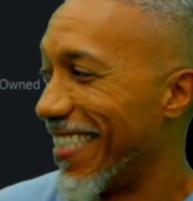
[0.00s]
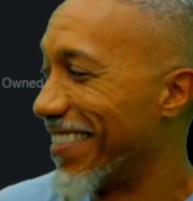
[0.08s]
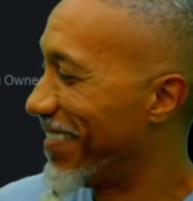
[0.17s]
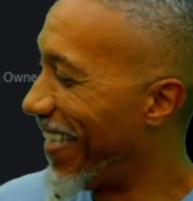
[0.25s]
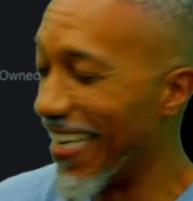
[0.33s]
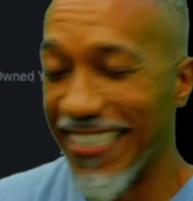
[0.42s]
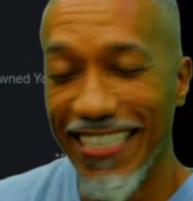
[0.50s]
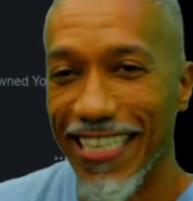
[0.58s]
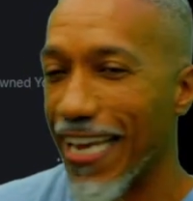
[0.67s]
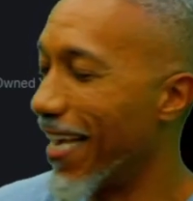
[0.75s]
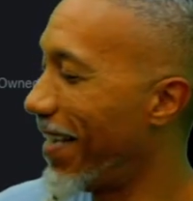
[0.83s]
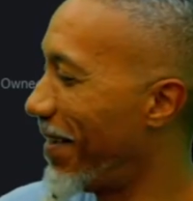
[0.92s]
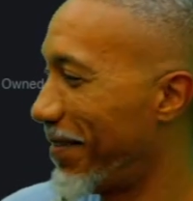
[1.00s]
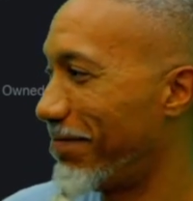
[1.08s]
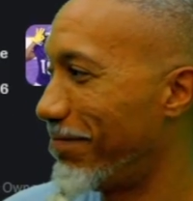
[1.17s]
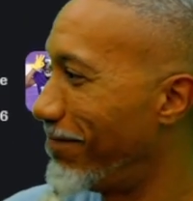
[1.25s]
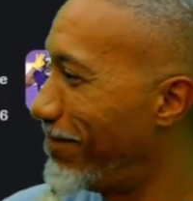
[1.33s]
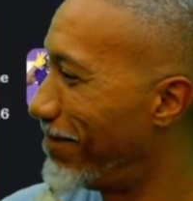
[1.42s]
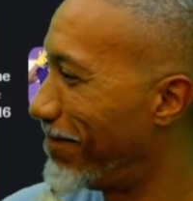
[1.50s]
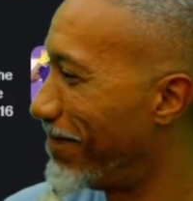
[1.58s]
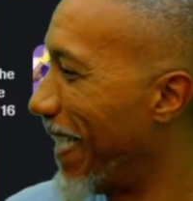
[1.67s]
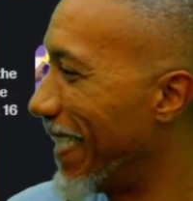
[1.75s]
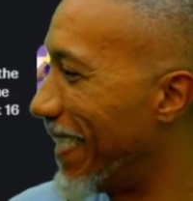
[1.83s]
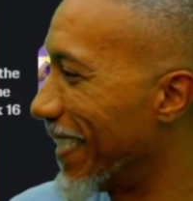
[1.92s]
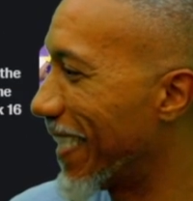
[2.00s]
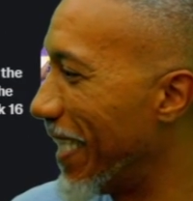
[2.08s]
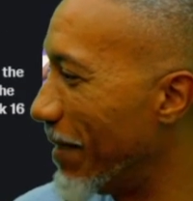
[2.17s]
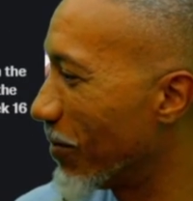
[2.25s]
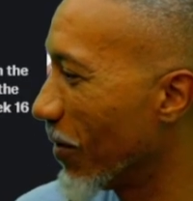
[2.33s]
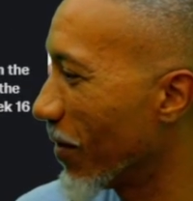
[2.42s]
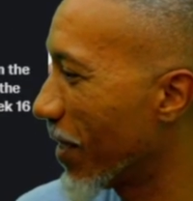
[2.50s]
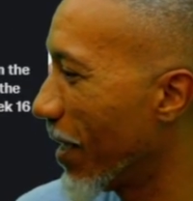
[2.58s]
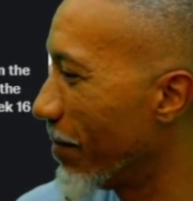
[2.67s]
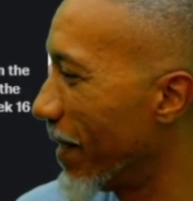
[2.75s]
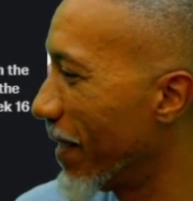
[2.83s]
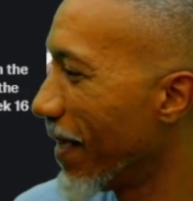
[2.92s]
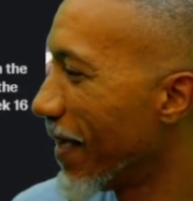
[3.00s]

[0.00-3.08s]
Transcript: It just keeps on coming.